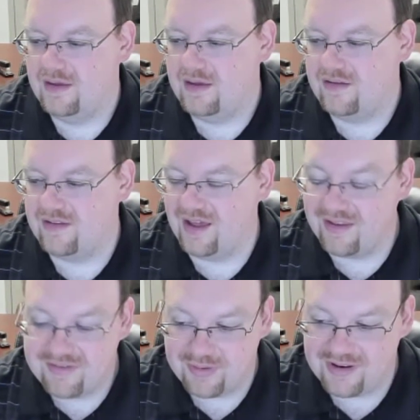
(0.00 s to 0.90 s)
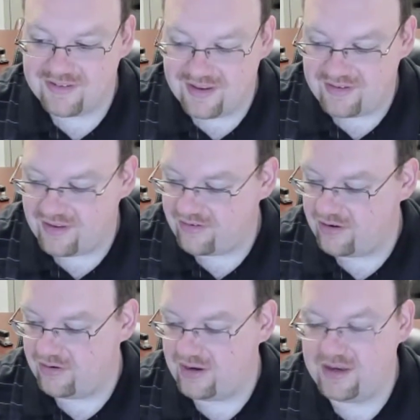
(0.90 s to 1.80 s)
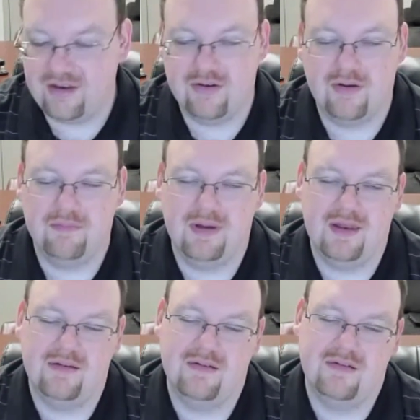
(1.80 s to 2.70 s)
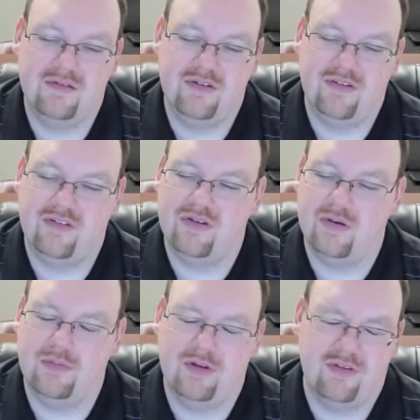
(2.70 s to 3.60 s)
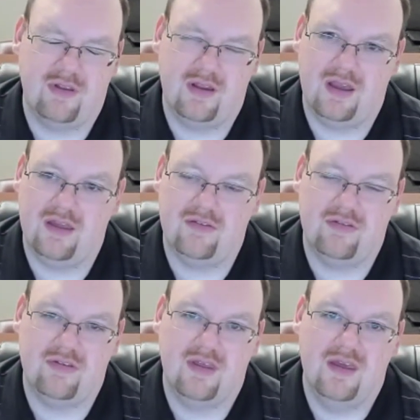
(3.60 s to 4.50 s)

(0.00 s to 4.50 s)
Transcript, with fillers: it's nice when a site says you don't need to do them, but just do them just in case.